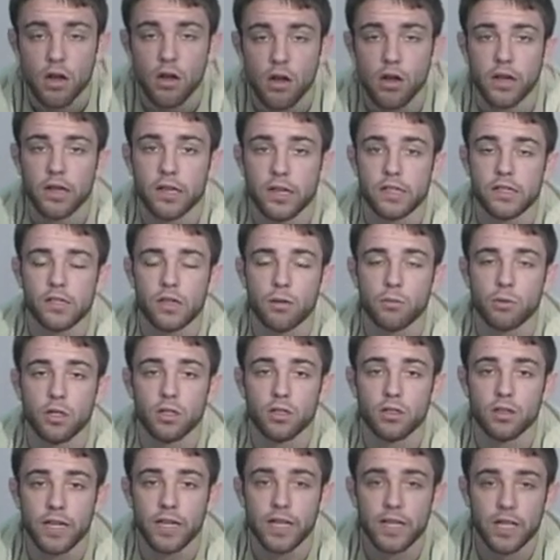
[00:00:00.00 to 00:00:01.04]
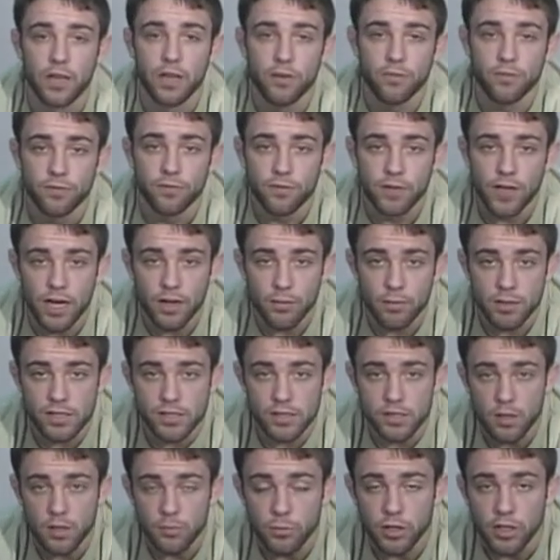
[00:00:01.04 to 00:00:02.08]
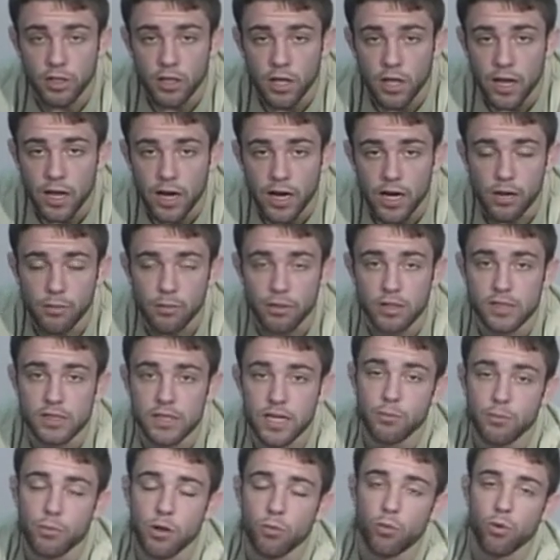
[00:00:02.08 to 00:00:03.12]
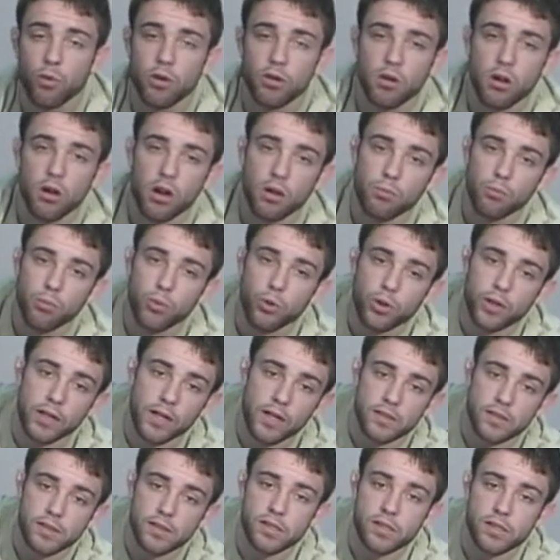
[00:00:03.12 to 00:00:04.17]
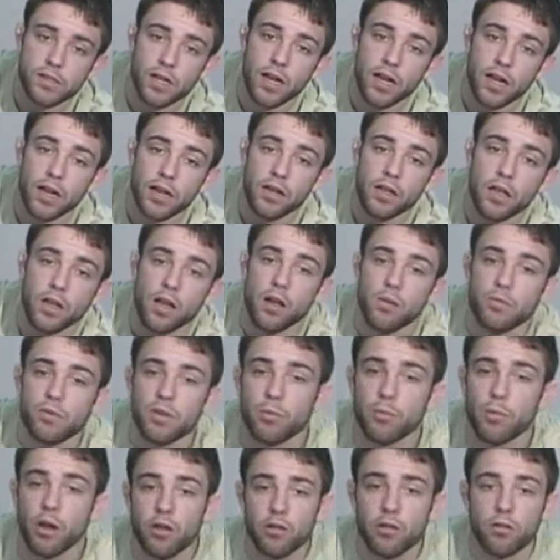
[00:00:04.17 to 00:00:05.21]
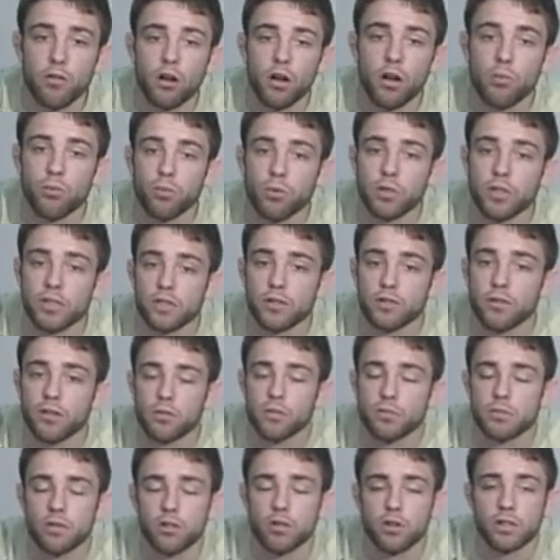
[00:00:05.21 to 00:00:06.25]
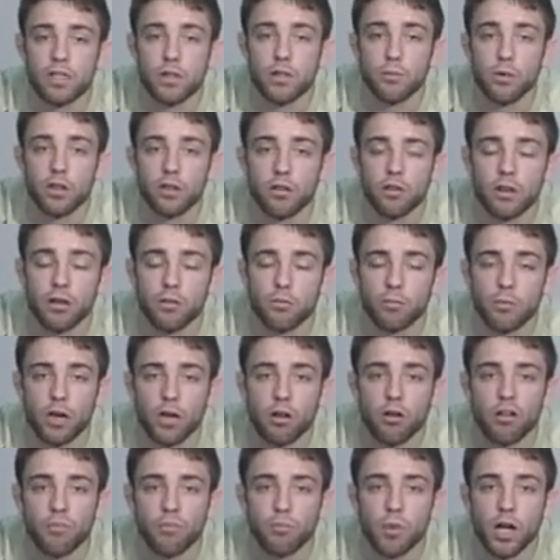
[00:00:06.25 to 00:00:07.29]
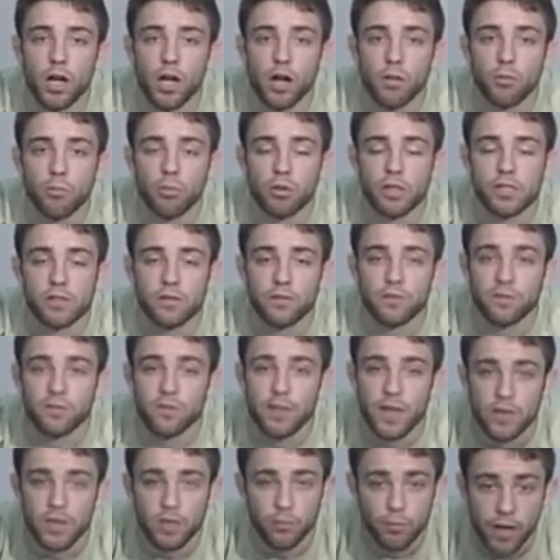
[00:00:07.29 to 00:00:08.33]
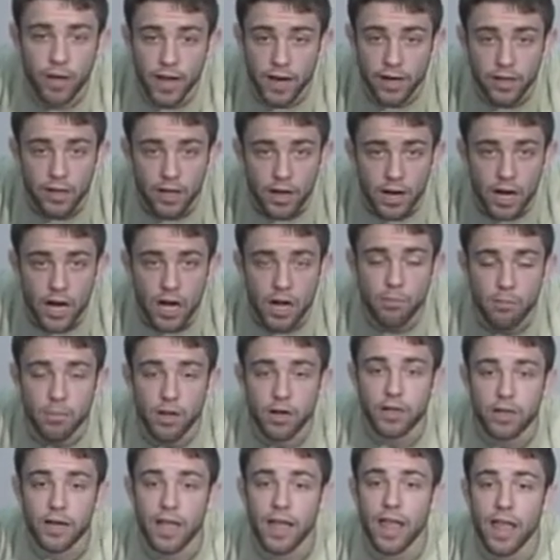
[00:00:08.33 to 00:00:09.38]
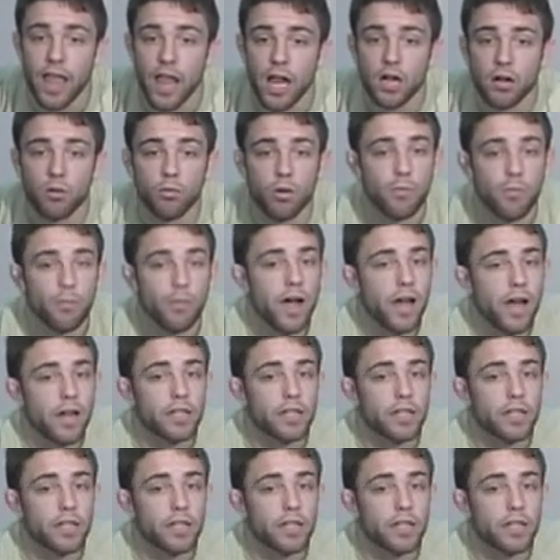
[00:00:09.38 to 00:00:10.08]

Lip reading: is I'm going to lay down flat on my stomach, and I'm going to take my one arm, put it out to the side, take my other arm, take my off palm and place it flat on the mat. And I'm now going to angle my body